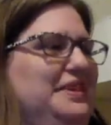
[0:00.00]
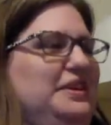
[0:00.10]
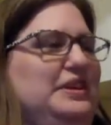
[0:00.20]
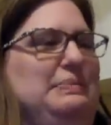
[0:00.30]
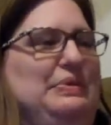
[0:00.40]
A
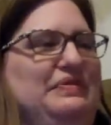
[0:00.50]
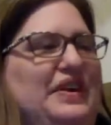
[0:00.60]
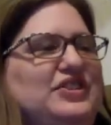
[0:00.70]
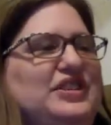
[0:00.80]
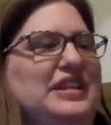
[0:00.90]
little
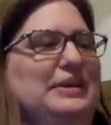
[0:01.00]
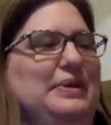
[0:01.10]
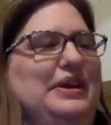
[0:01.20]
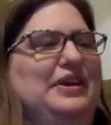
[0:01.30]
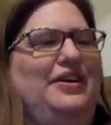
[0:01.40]
imperfection there,
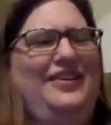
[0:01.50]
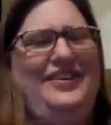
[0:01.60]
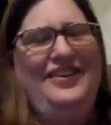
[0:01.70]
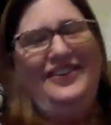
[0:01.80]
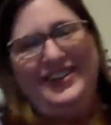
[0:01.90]
but
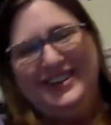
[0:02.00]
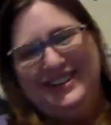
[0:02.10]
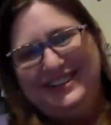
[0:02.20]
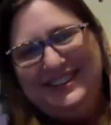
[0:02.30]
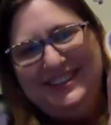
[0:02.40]
oh,
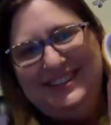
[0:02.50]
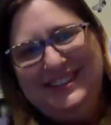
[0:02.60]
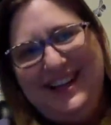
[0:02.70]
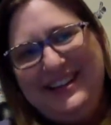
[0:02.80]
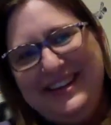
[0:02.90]

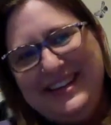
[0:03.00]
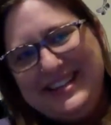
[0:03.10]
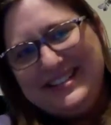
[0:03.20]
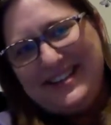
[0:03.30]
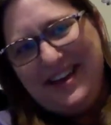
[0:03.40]
I like
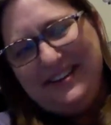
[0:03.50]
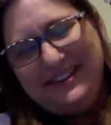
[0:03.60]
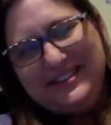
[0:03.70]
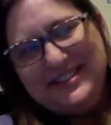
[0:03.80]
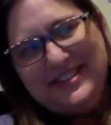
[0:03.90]
these
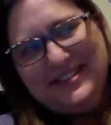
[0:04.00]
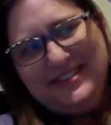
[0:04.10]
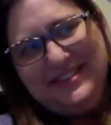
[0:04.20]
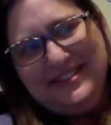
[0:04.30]
colors.